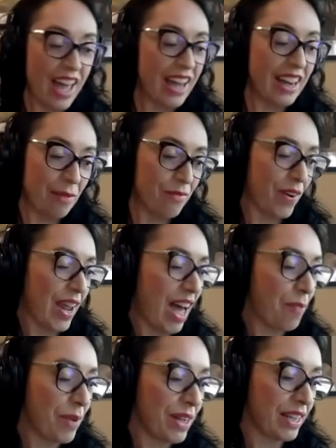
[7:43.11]
And I'm very
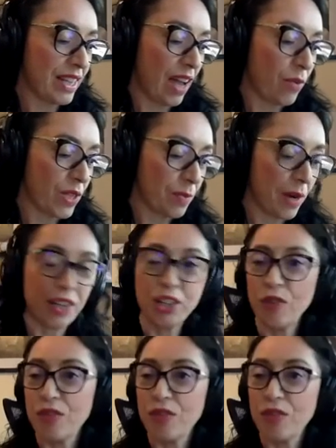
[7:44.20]
happy that I was part